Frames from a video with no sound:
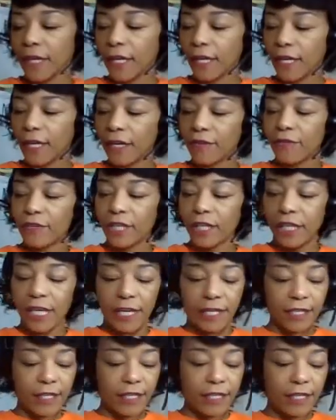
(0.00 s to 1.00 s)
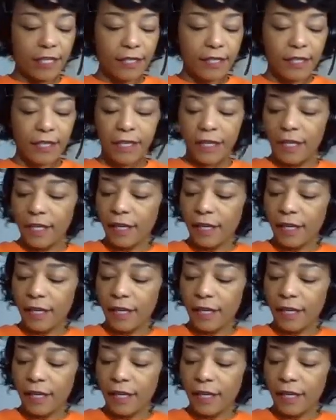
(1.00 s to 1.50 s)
And I really like these.